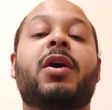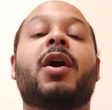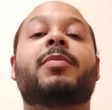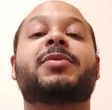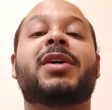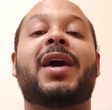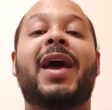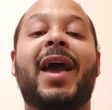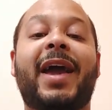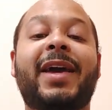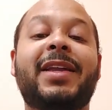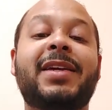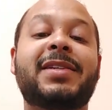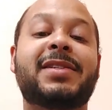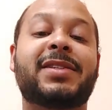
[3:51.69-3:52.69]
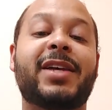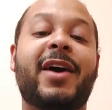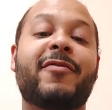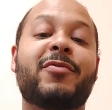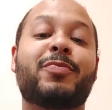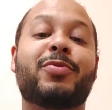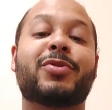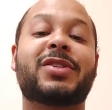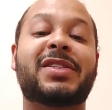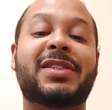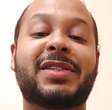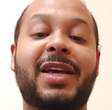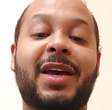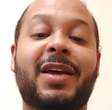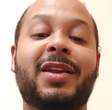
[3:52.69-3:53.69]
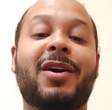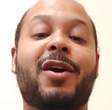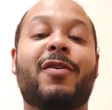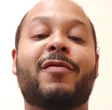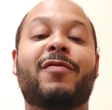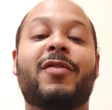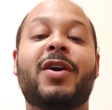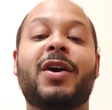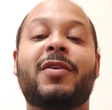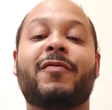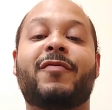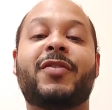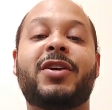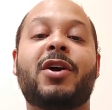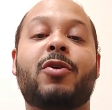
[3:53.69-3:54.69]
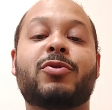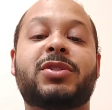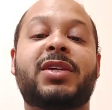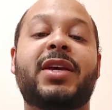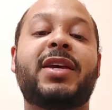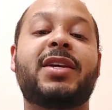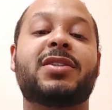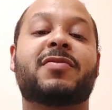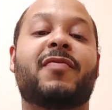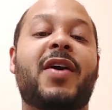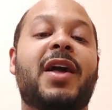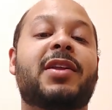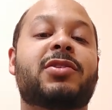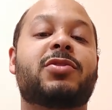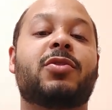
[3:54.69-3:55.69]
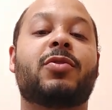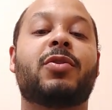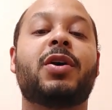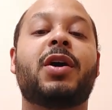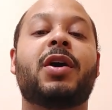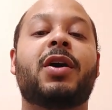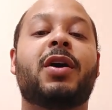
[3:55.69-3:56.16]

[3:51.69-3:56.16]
up to 87% of VOCs, volatile